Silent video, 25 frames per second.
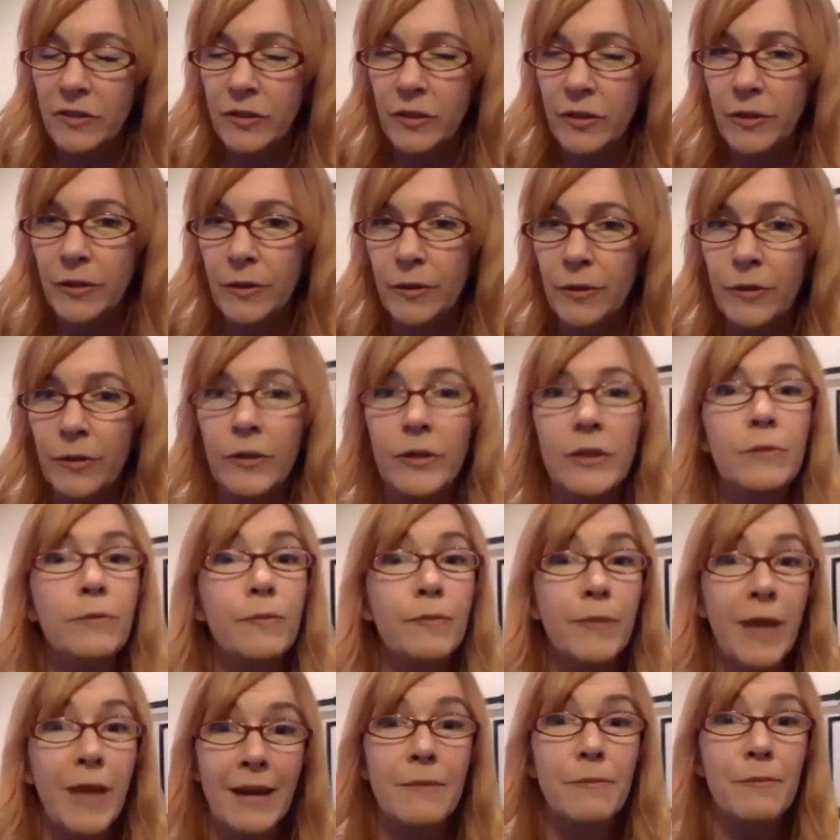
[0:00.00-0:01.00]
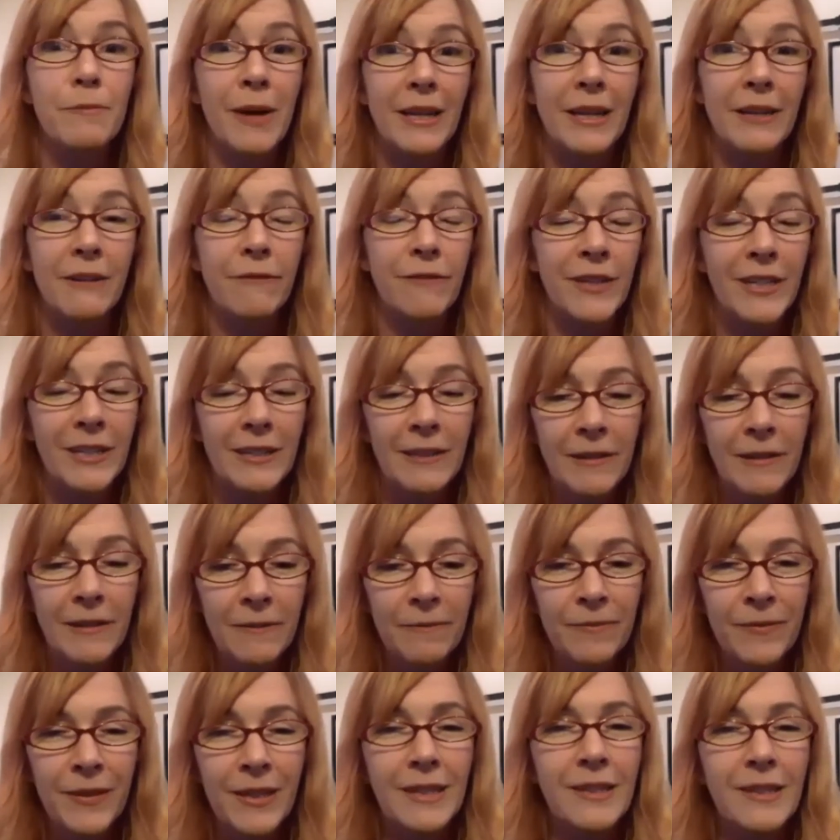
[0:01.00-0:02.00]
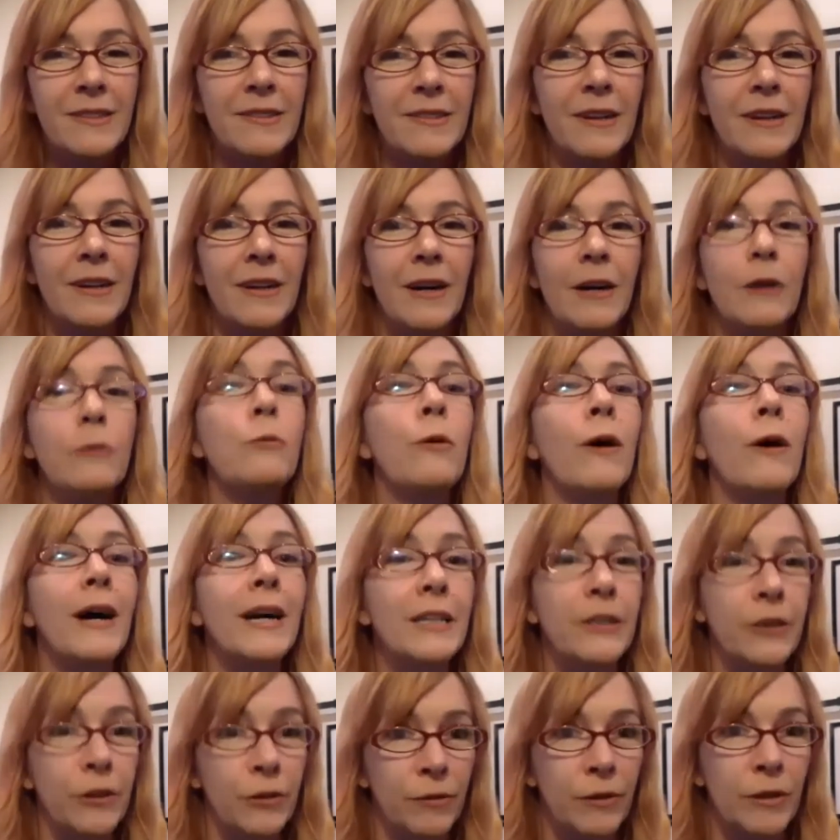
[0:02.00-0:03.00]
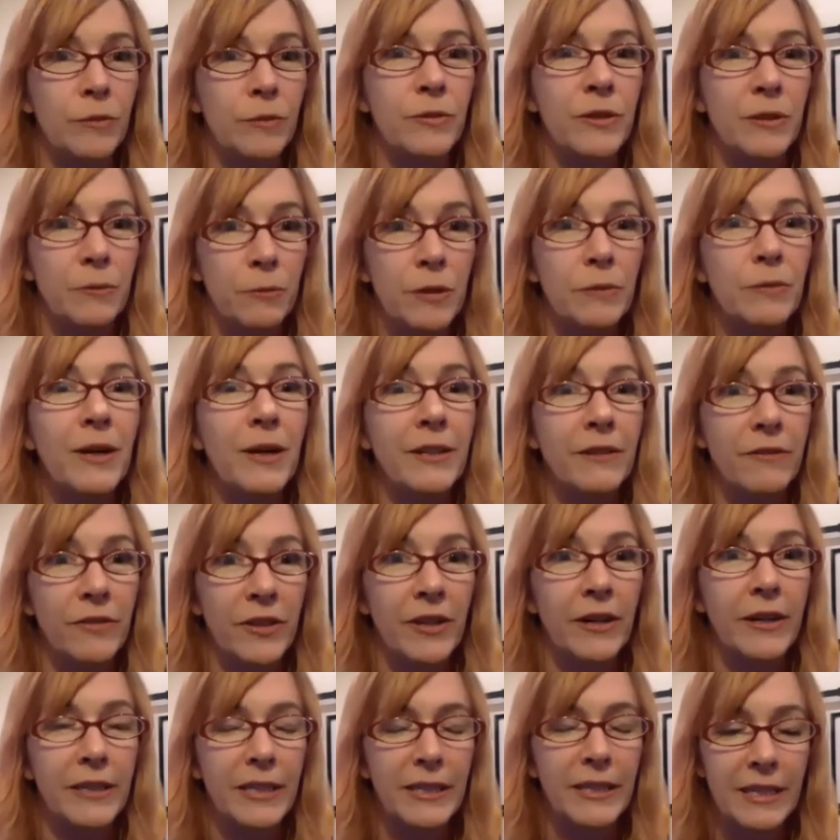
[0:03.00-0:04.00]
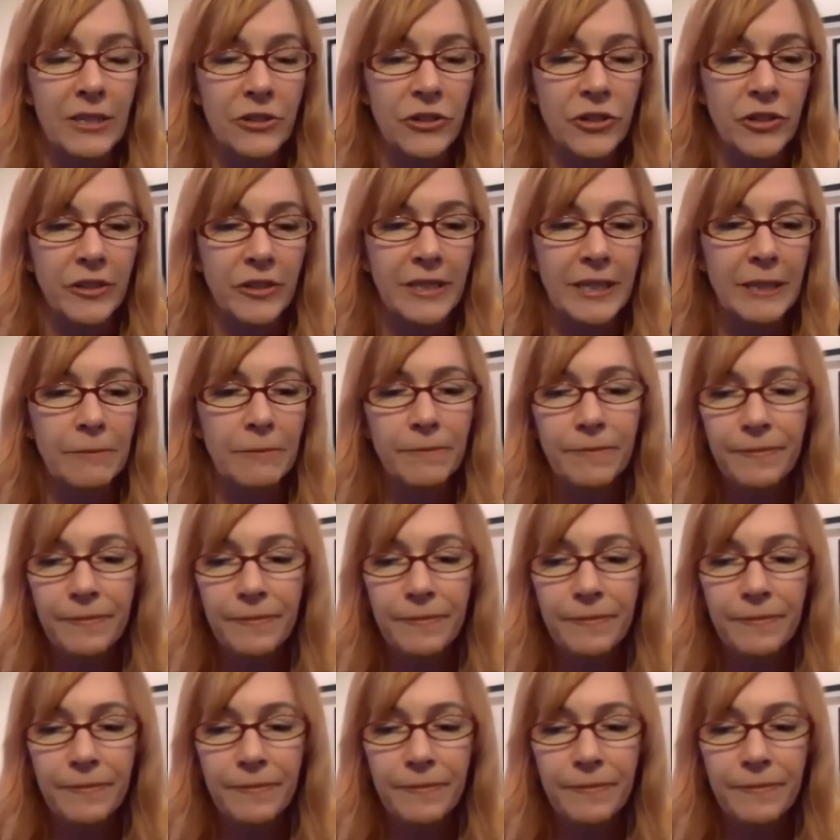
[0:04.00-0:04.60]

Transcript: who could get benefit is a wider group than we might have thought initially.